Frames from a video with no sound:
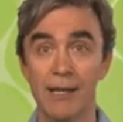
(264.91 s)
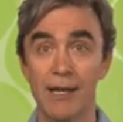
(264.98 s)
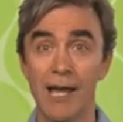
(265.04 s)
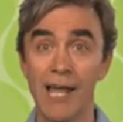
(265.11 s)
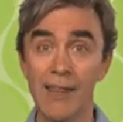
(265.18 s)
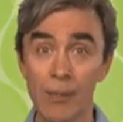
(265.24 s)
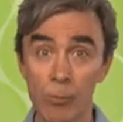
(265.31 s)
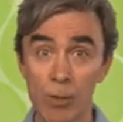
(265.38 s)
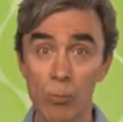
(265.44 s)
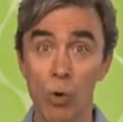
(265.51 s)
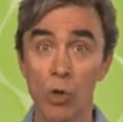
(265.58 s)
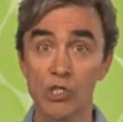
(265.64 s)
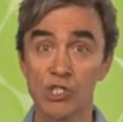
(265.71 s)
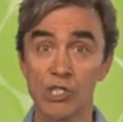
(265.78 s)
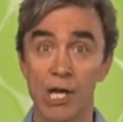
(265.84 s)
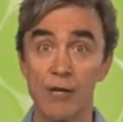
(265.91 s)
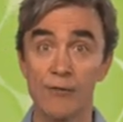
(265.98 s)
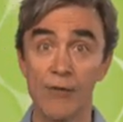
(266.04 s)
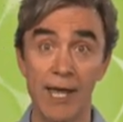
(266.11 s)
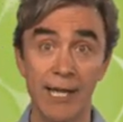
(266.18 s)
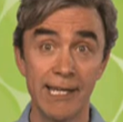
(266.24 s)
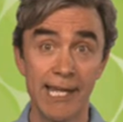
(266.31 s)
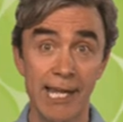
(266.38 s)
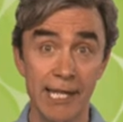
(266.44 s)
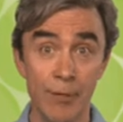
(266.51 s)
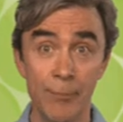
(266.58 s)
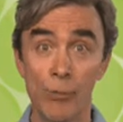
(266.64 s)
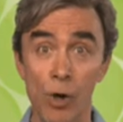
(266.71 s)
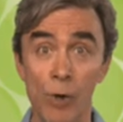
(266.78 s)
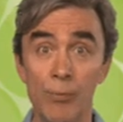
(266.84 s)
and that we watch out for any
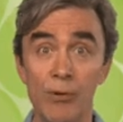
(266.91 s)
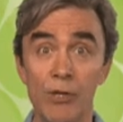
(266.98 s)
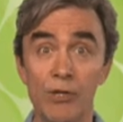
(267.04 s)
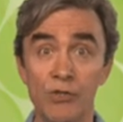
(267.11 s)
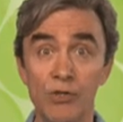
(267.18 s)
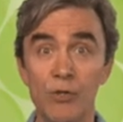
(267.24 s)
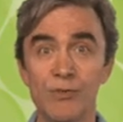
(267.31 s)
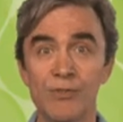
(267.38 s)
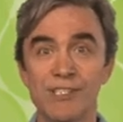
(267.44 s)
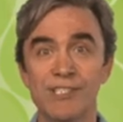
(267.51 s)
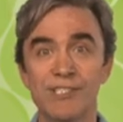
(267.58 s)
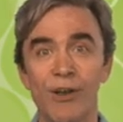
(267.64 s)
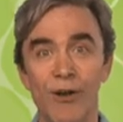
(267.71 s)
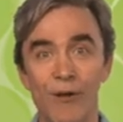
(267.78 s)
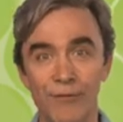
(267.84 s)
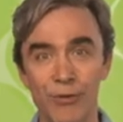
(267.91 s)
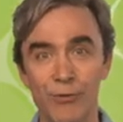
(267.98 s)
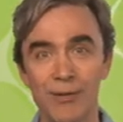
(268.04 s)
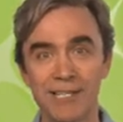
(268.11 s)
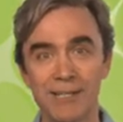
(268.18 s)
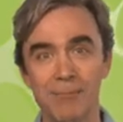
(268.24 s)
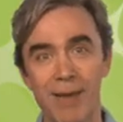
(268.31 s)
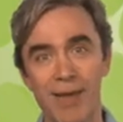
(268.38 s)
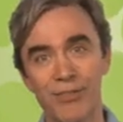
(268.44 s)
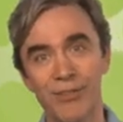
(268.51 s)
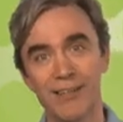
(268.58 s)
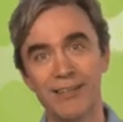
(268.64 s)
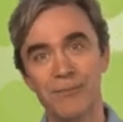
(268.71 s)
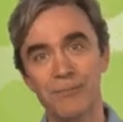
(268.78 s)
inappropriate use of the written method.